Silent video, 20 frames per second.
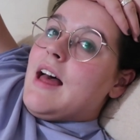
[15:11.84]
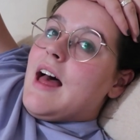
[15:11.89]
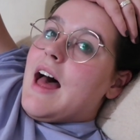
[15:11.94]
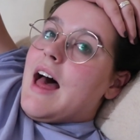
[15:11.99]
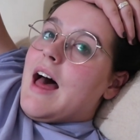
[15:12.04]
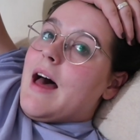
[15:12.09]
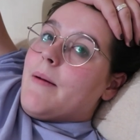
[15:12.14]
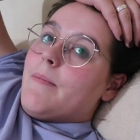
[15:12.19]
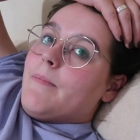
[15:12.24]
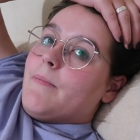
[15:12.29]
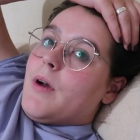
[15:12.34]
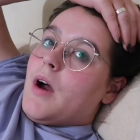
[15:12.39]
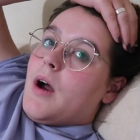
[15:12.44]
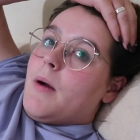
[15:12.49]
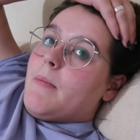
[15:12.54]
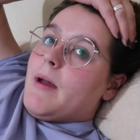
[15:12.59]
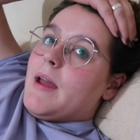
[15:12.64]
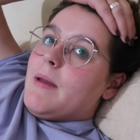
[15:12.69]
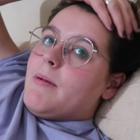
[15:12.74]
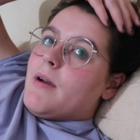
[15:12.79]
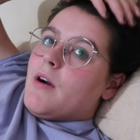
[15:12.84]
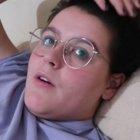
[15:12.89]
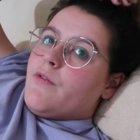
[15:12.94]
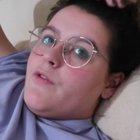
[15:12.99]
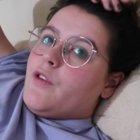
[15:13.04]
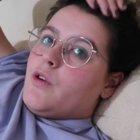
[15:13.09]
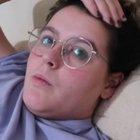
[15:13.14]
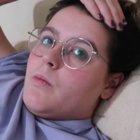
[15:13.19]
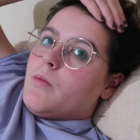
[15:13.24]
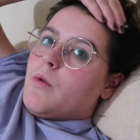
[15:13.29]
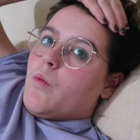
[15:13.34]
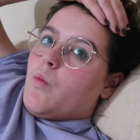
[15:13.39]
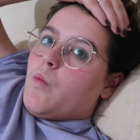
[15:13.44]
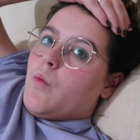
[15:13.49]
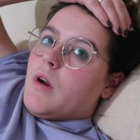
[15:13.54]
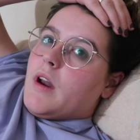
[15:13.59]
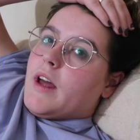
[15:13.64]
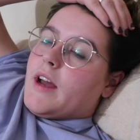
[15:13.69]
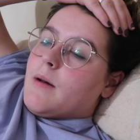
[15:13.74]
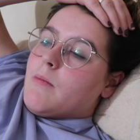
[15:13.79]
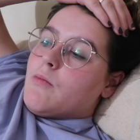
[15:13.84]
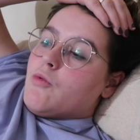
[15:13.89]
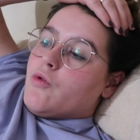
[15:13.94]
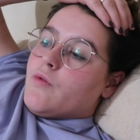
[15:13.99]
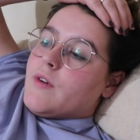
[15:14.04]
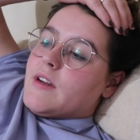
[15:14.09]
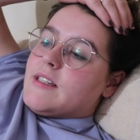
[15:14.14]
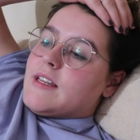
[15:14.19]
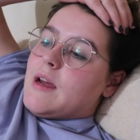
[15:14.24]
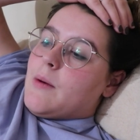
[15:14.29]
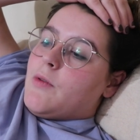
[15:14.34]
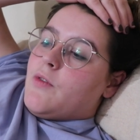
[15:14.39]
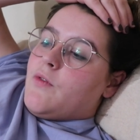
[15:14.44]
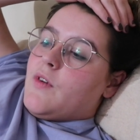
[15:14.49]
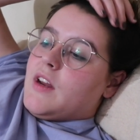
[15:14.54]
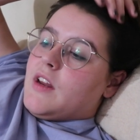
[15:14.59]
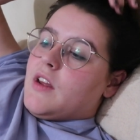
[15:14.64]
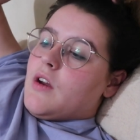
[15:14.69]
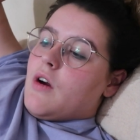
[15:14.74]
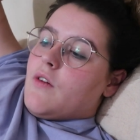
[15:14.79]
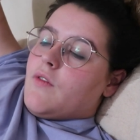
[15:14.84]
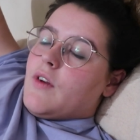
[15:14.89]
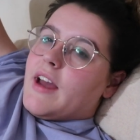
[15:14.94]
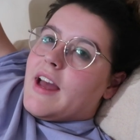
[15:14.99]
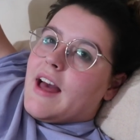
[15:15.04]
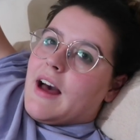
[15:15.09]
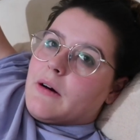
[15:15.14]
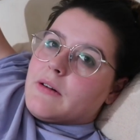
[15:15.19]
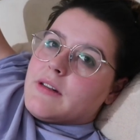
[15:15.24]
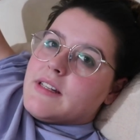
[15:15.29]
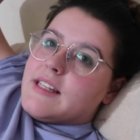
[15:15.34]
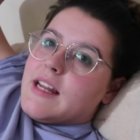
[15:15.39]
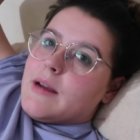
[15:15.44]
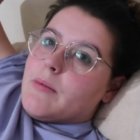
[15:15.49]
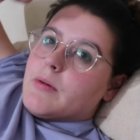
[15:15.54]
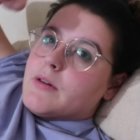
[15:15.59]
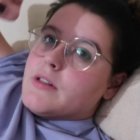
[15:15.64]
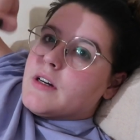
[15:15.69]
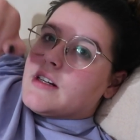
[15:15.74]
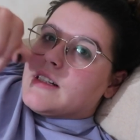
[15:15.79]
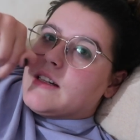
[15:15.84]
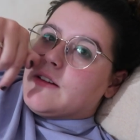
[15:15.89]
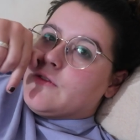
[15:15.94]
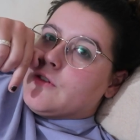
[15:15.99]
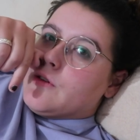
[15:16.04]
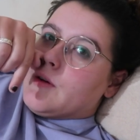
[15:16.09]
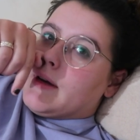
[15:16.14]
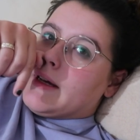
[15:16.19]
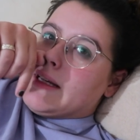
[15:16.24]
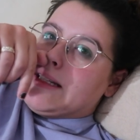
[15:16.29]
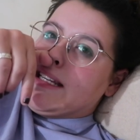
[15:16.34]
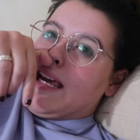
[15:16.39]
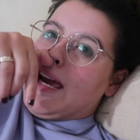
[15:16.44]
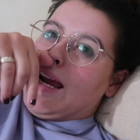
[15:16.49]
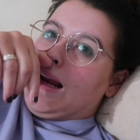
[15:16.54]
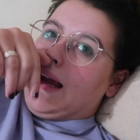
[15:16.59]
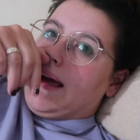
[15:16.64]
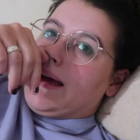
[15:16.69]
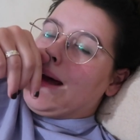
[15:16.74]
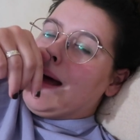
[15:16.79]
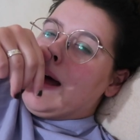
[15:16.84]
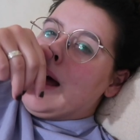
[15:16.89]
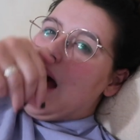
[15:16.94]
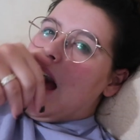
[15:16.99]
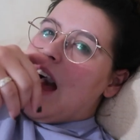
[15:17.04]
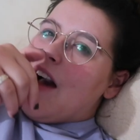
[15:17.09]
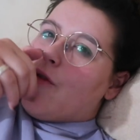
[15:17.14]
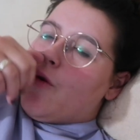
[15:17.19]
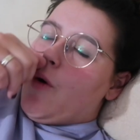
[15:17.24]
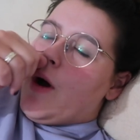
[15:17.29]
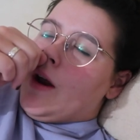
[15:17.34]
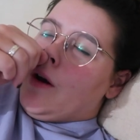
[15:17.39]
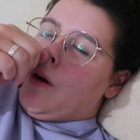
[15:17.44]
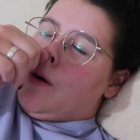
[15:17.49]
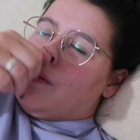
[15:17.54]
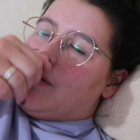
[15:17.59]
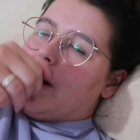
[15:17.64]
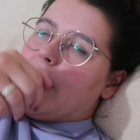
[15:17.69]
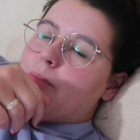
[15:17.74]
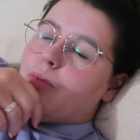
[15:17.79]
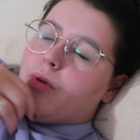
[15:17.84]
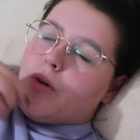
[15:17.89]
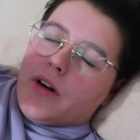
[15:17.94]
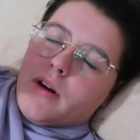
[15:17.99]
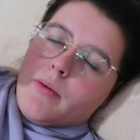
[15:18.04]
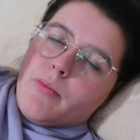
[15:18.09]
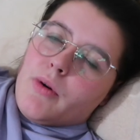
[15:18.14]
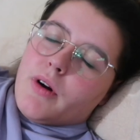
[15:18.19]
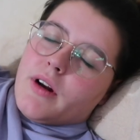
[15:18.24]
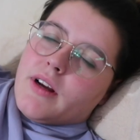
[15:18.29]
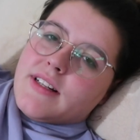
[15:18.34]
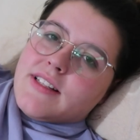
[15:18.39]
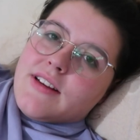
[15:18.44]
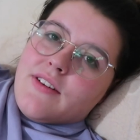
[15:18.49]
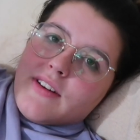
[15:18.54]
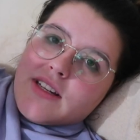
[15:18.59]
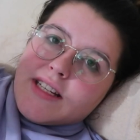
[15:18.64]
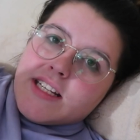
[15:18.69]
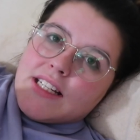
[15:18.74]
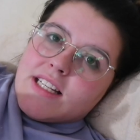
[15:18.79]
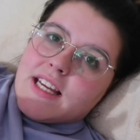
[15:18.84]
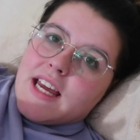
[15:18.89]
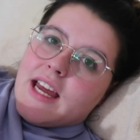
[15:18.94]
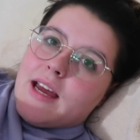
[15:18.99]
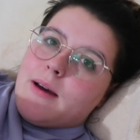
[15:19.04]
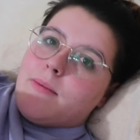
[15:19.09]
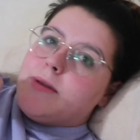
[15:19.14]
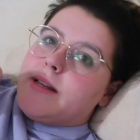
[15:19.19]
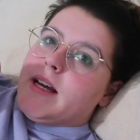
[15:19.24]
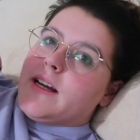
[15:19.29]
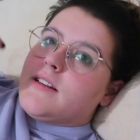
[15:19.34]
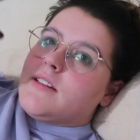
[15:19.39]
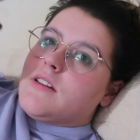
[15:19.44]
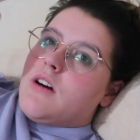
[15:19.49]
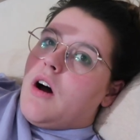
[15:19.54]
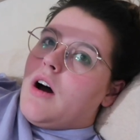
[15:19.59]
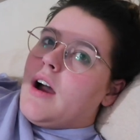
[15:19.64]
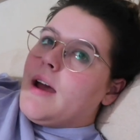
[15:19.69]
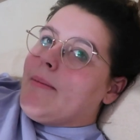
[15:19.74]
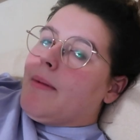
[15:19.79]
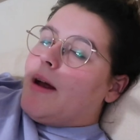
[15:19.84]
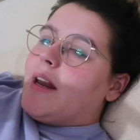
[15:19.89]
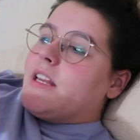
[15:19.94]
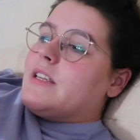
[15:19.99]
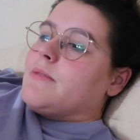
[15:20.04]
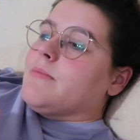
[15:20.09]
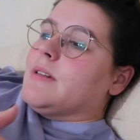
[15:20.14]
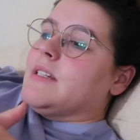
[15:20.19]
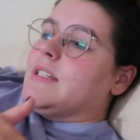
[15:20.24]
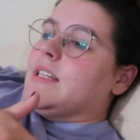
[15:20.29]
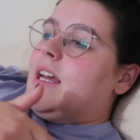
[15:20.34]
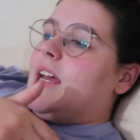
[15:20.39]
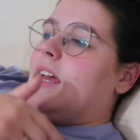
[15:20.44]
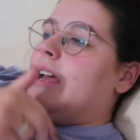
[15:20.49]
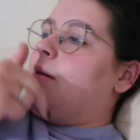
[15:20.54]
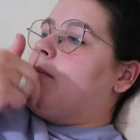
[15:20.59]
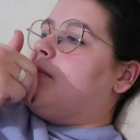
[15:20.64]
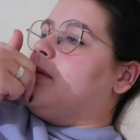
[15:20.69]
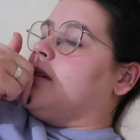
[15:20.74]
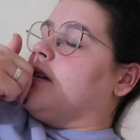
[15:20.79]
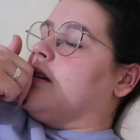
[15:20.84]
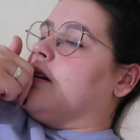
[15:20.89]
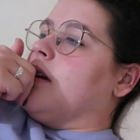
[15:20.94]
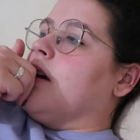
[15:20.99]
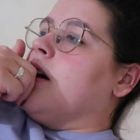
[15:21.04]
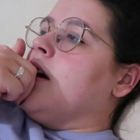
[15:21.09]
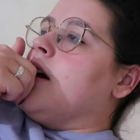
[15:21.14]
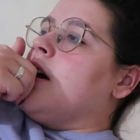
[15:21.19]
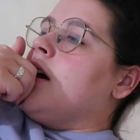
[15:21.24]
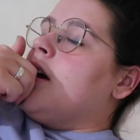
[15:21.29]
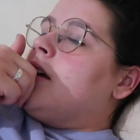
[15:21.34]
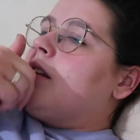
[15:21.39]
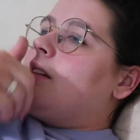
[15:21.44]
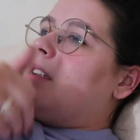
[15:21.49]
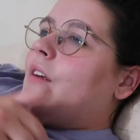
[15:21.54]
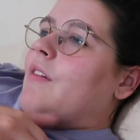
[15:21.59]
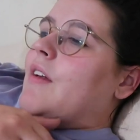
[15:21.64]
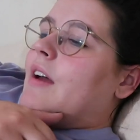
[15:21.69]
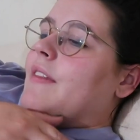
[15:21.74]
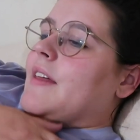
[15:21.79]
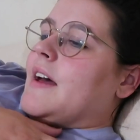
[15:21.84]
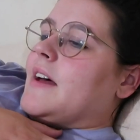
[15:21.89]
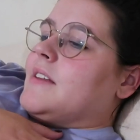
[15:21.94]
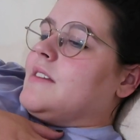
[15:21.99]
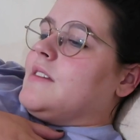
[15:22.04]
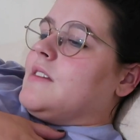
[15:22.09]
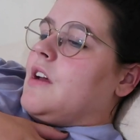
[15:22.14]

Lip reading: Maybe I'll film like a more in-depth video of like how to stay productive during a day. Like I have quite a lot of like productivity tips, like time management tips and stuff like that.